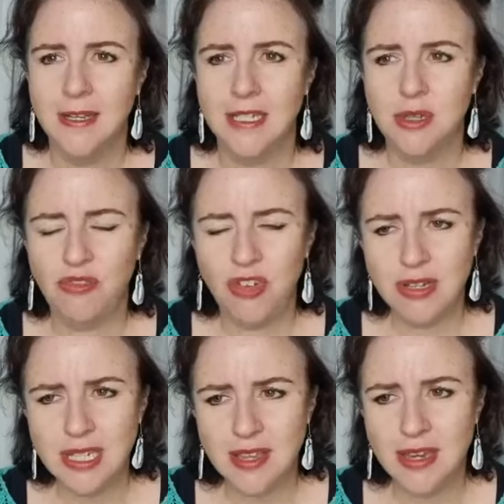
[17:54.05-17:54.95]
So it
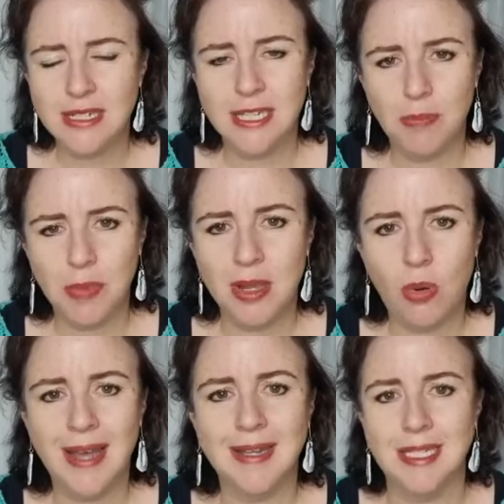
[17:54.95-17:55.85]
feels like there's something
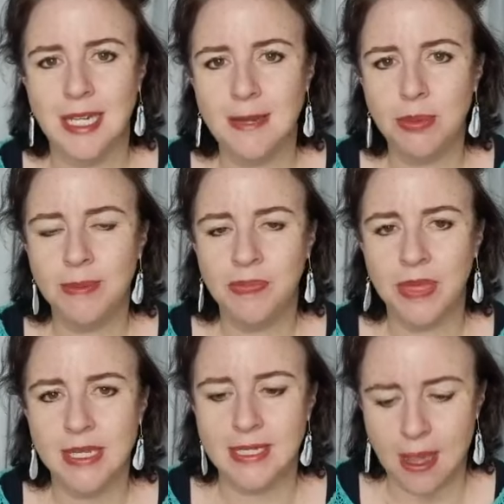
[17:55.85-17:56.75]
quite deep
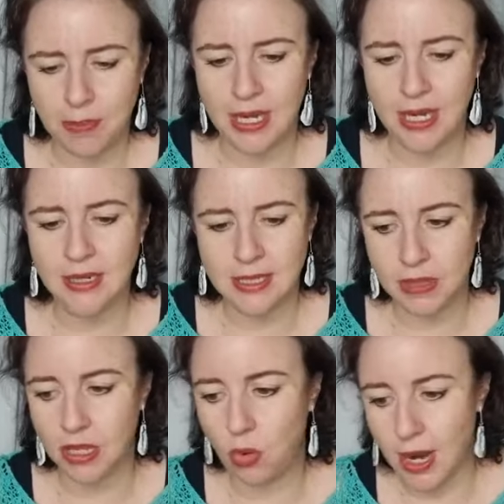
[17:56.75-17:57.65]
that's happening,
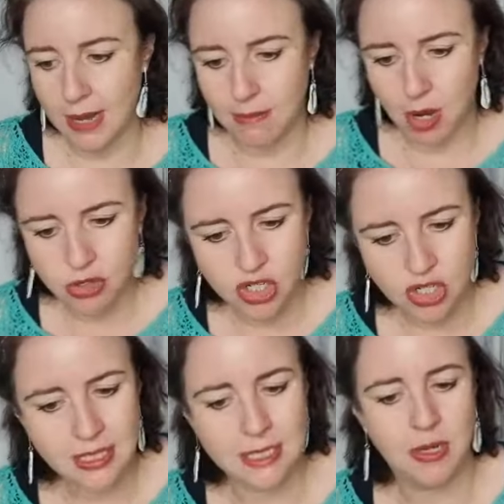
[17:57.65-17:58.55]
something quite
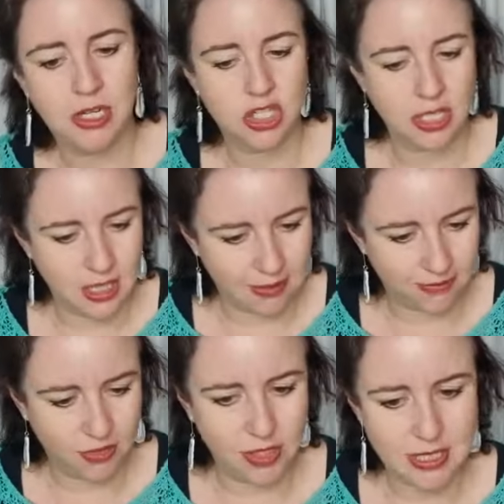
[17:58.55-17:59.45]
emotional, especially in the
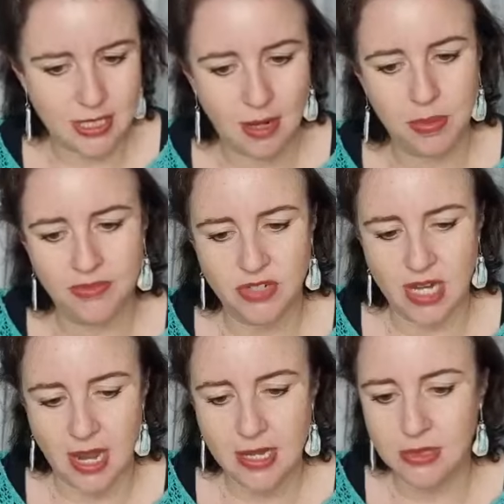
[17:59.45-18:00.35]
first couple of
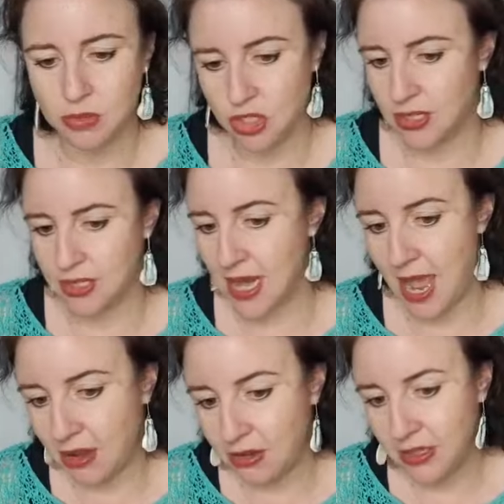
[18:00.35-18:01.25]
days, which is
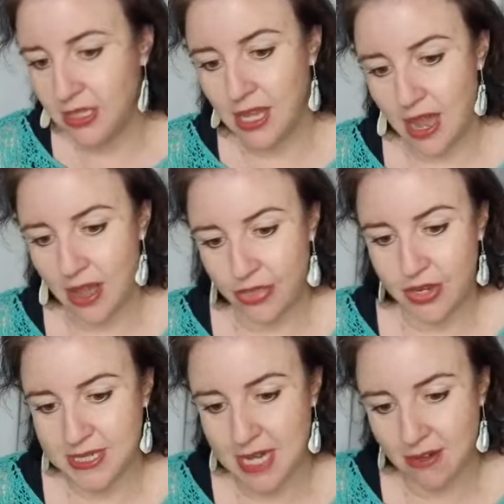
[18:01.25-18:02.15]
now,
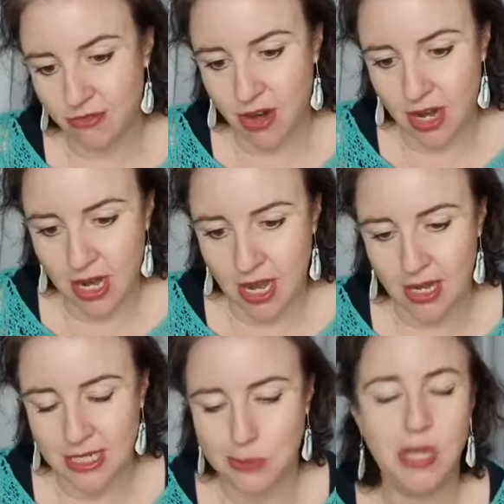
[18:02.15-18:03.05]
Thursday, Friday,
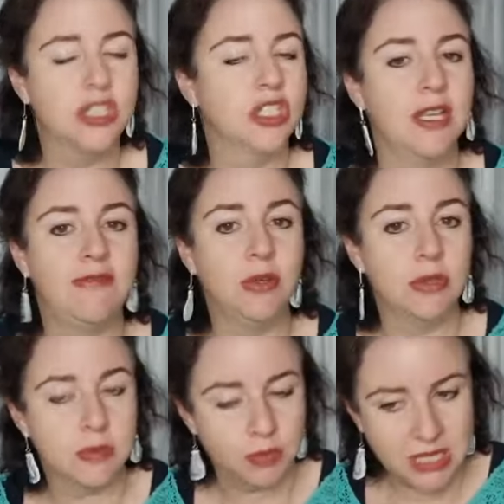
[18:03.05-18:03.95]
especially
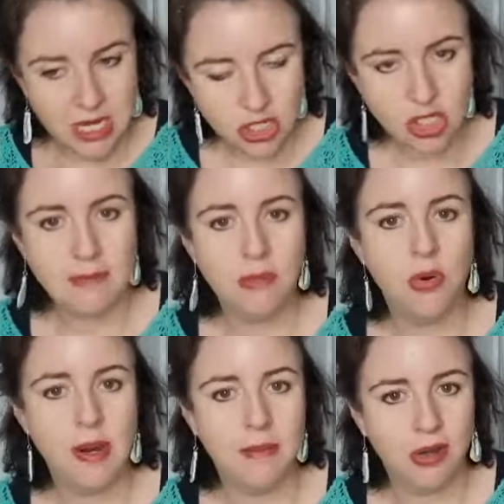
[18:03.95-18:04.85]
feels potentially more
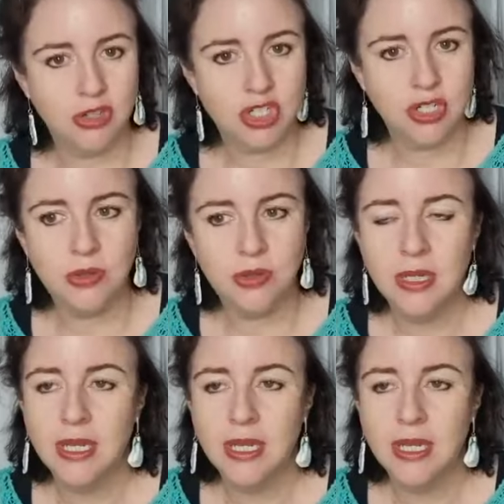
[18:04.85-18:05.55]
emotional.